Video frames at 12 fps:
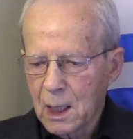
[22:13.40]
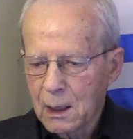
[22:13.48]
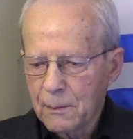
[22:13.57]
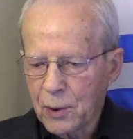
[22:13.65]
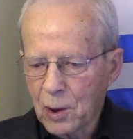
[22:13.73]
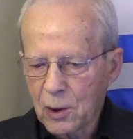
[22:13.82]

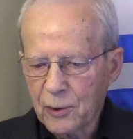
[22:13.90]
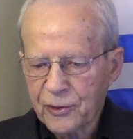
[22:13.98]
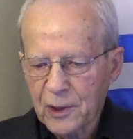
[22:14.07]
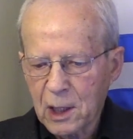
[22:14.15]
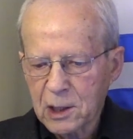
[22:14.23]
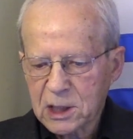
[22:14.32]
Both
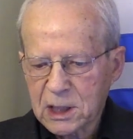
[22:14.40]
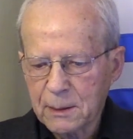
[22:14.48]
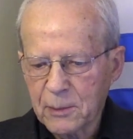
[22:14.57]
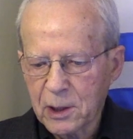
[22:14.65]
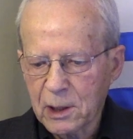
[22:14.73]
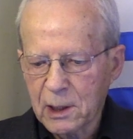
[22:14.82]
are
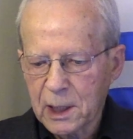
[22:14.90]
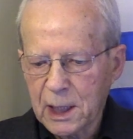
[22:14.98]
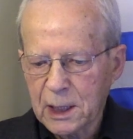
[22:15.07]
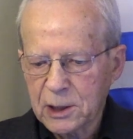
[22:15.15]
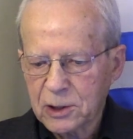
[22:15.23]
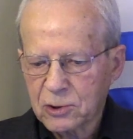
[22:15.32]
similar
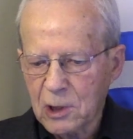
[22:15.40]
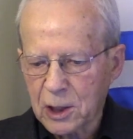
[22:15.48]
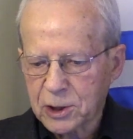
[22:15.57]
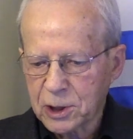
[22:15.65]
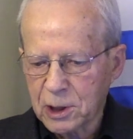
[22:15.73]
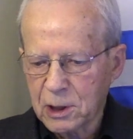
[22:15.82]
in
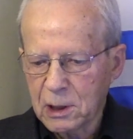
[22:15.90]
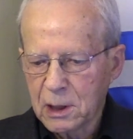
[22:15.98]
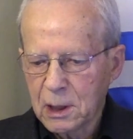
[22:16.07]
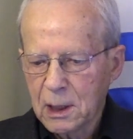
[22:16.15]
structure,